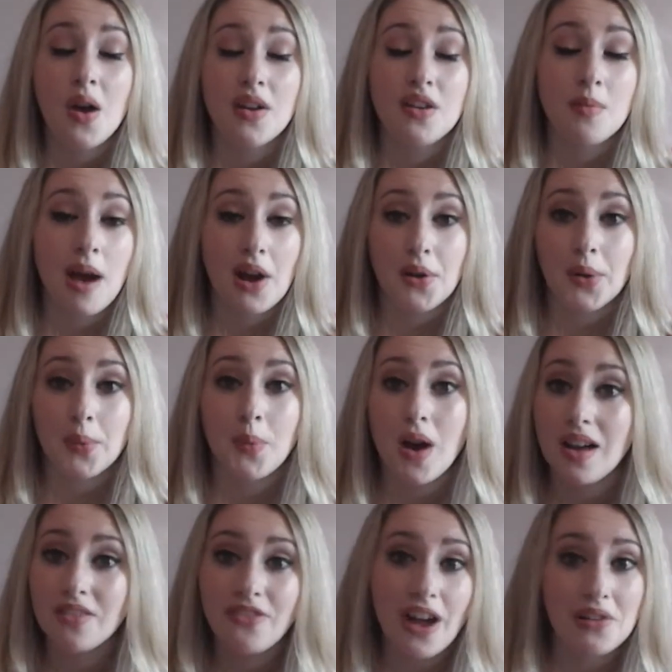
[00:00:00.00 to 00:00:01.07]
No matter
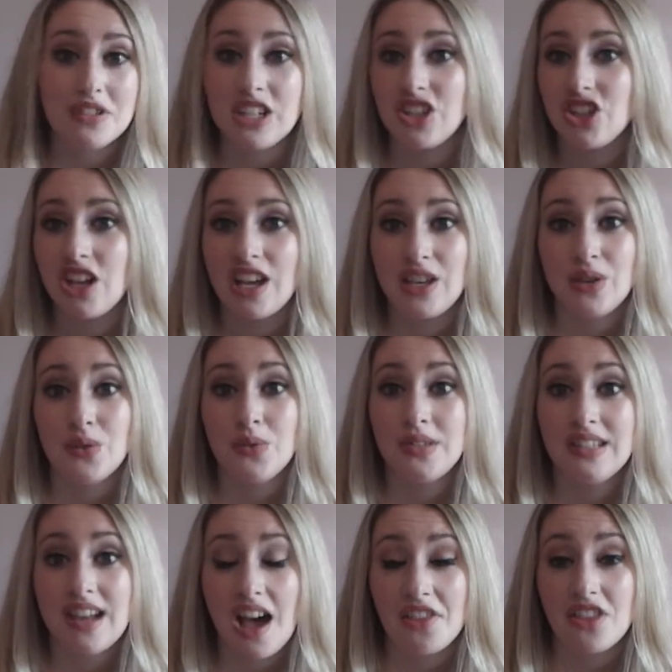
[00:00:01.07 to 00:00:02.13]
what foundation I
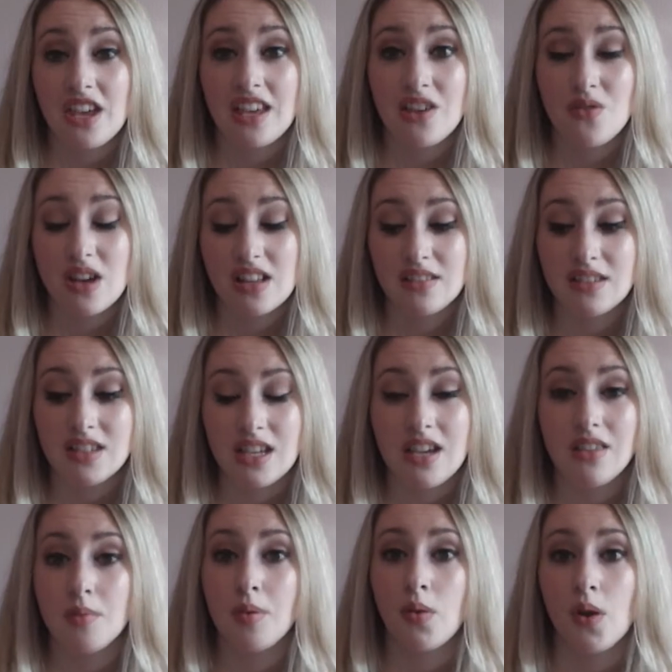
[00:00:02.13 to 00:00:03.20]
use, nothing, you can see
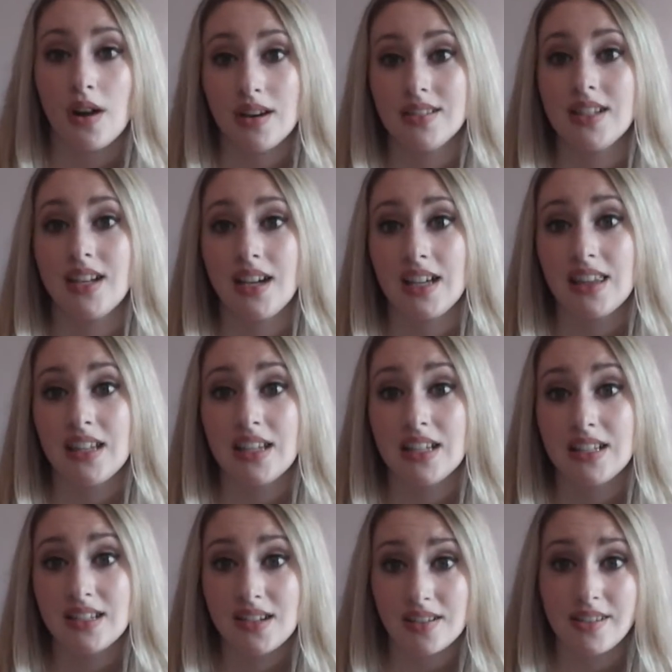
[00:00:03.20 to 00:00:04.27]
the pores, and I think
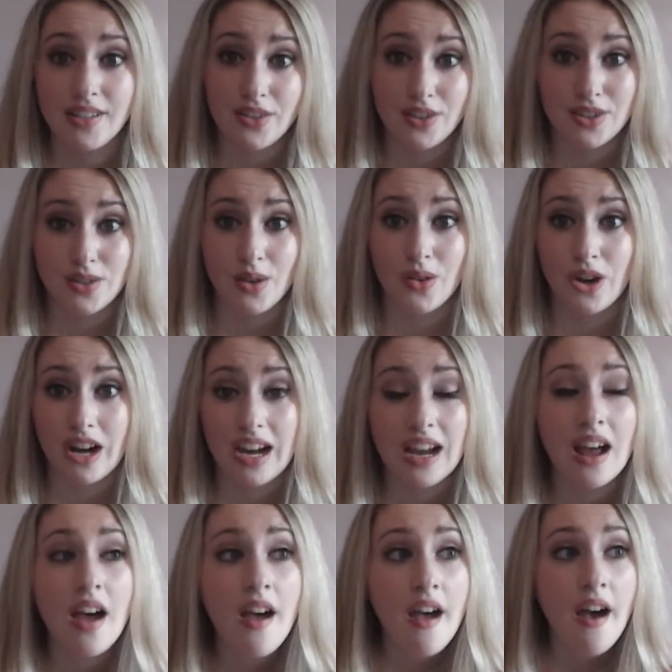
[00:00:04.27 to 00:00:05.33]
it doesn't look so
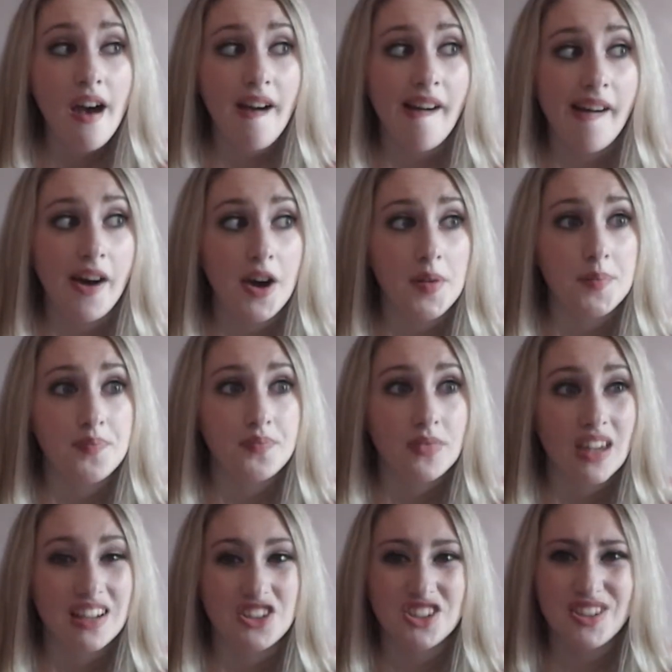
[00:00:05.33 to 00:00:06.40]
great.
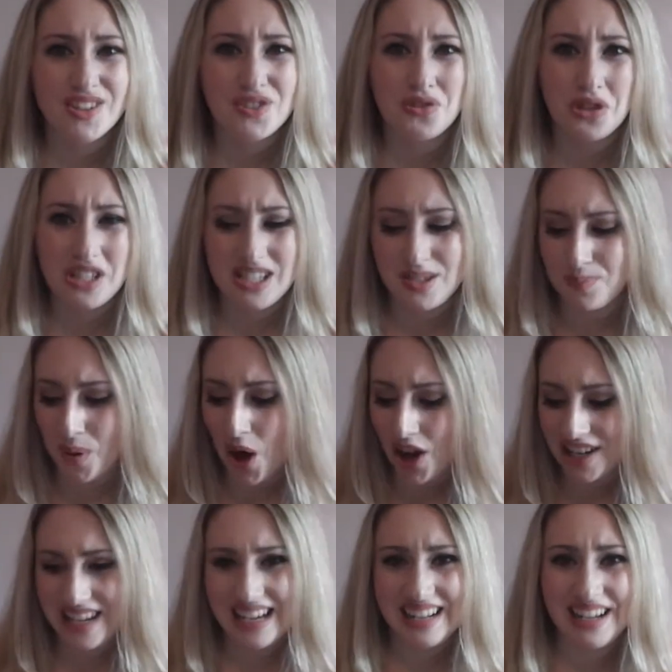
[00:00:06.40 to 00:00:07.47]
Just looks really
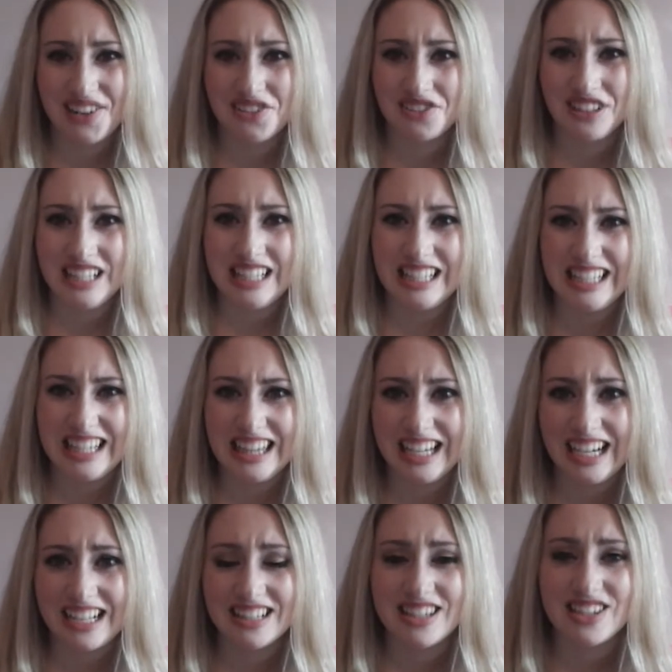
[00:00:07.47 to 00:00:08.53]
spotty, and I don't really like
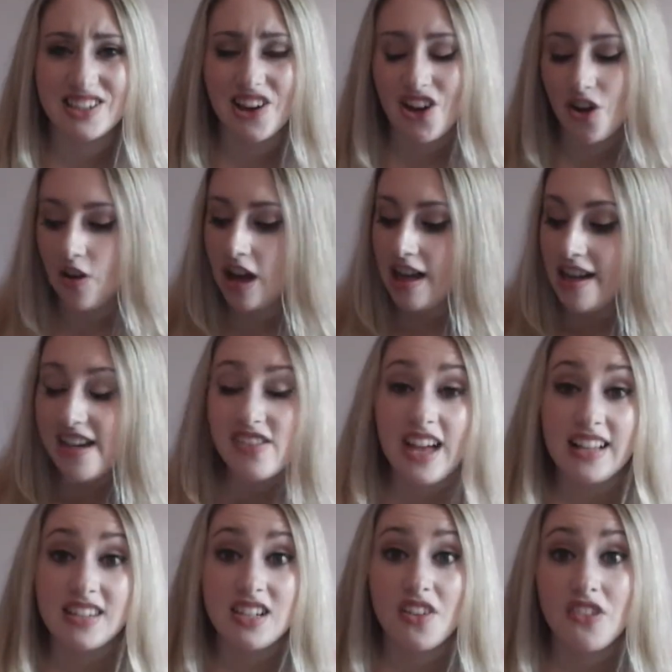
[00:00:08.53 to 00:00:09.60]
that. So
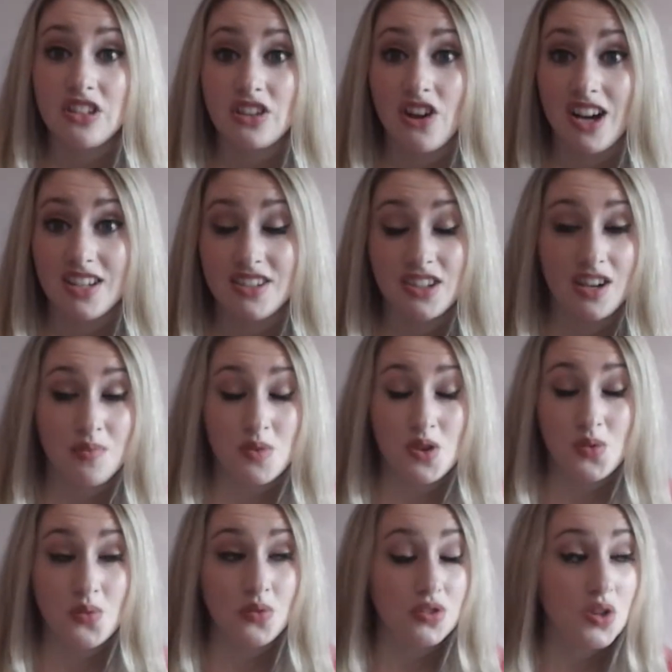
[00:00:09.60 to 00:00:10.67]
that stuff is awesome.
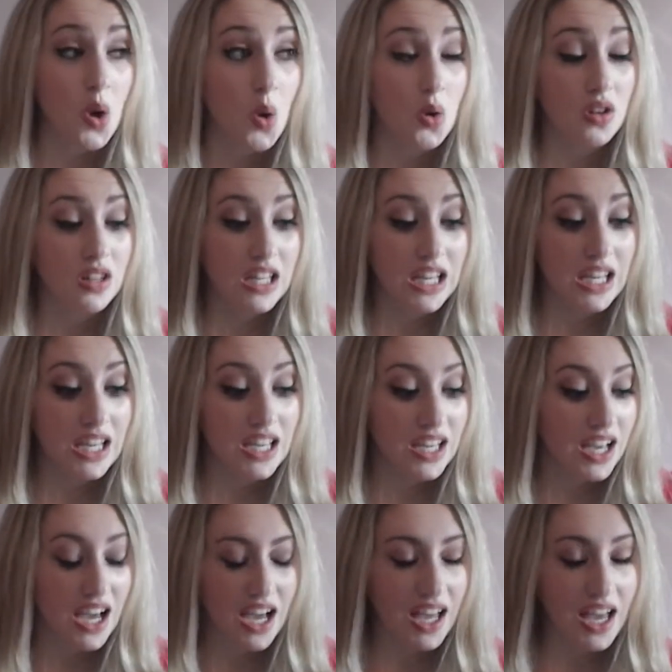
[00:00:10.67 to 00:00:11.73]

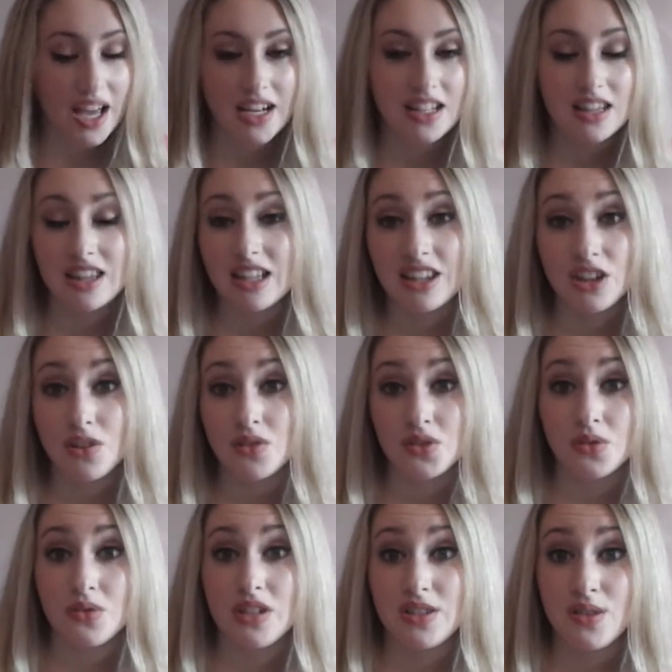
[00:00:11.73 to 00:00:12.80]
I didn't think there was
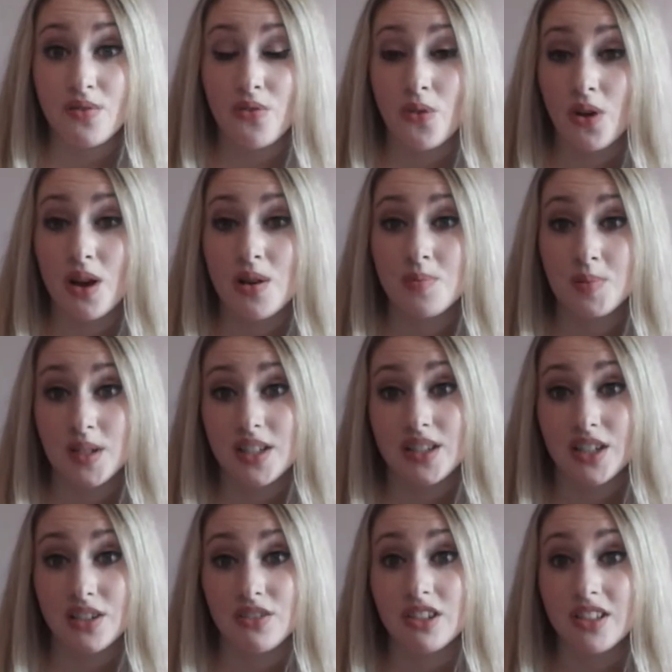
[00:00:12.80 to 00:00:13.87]
a reason for it, but
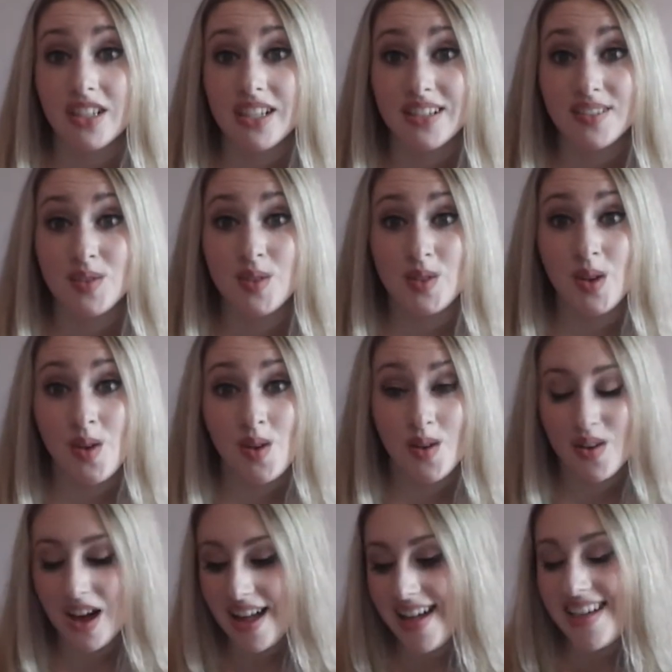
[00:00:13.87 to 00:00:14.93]
there really is.
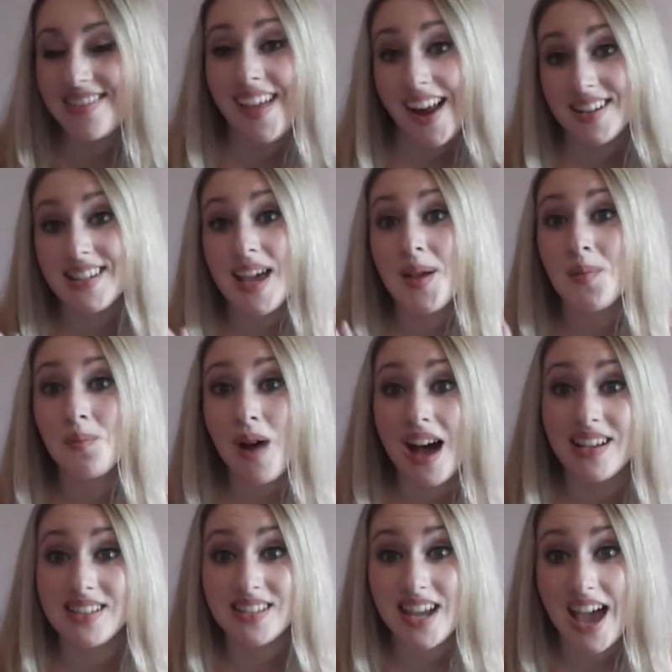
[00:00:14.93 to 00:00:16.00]
So that is a
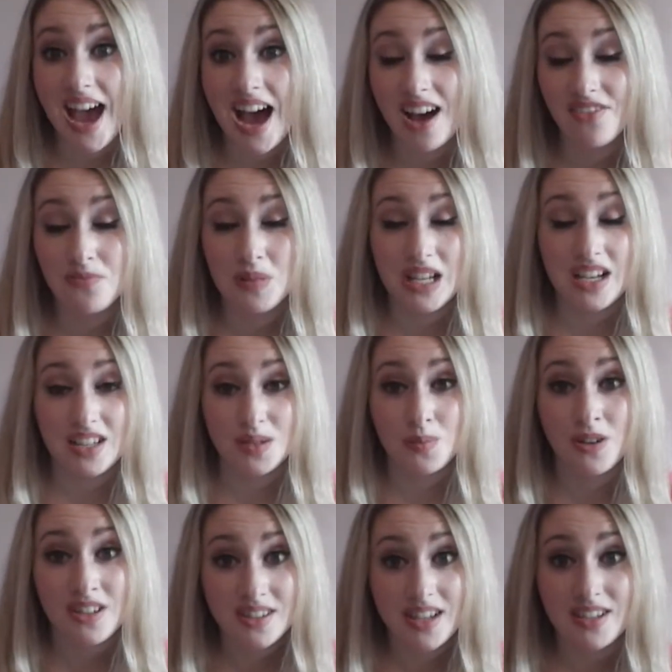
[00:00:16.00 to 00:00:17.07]
must-have because
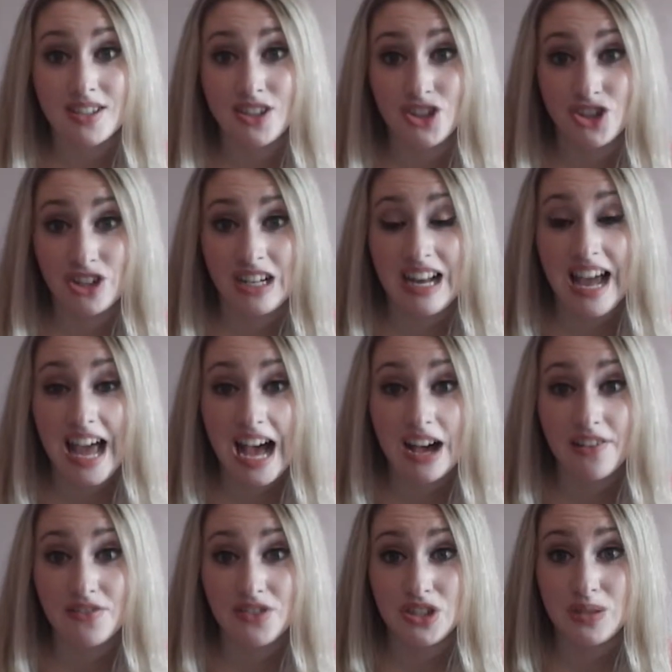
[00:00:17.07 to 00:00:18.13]
princesses shouldn't
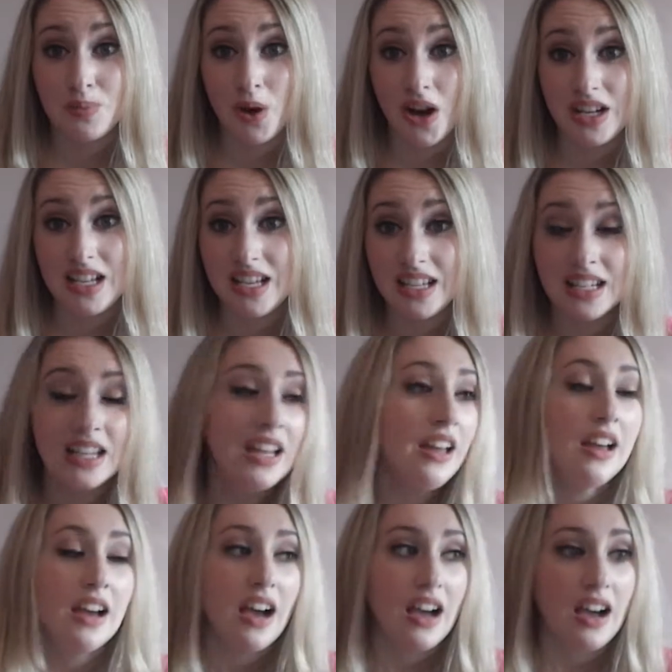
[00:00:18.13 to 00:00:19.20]
have spotty,
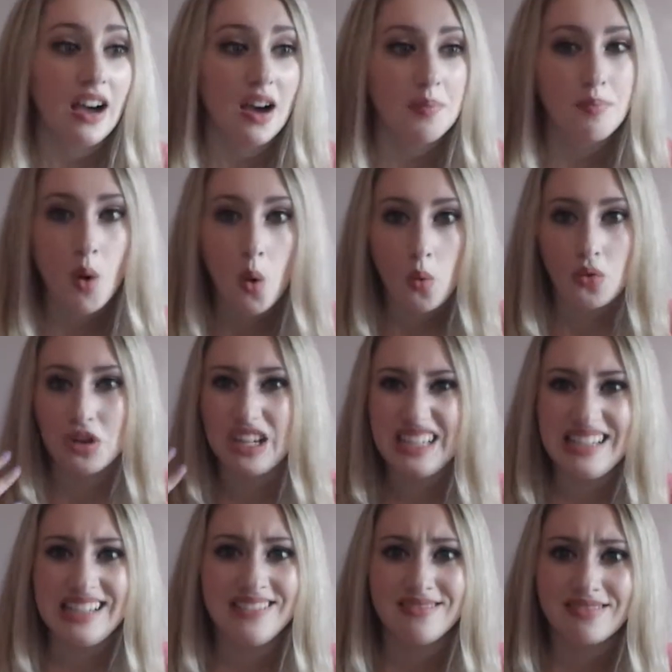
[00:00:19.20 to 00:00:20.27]

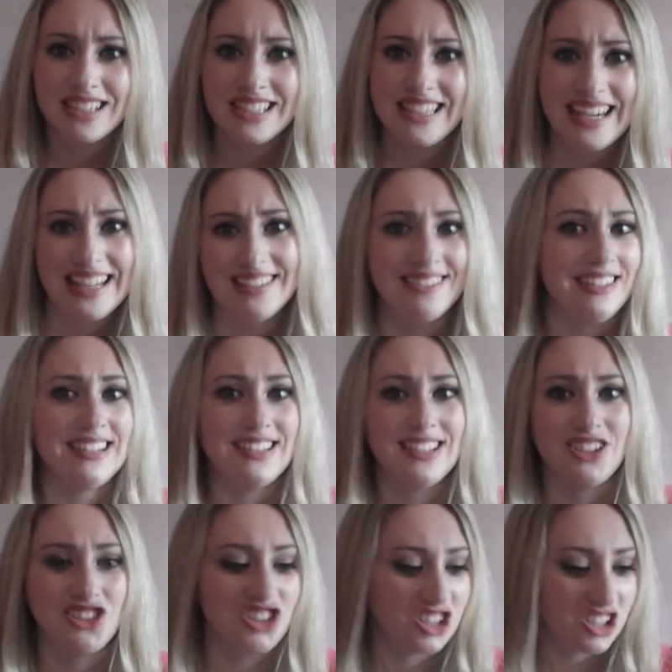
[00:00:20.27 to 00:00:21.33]
pory skin. It
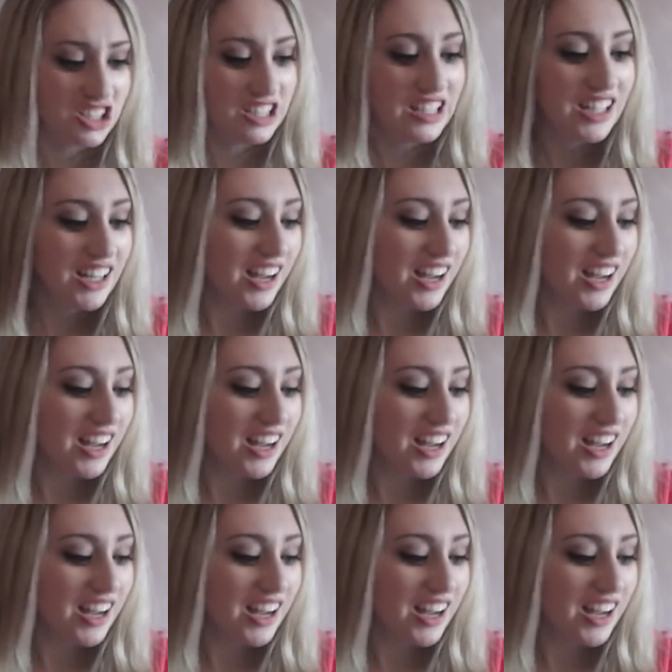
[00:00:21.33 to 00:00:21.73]
doesn't look good.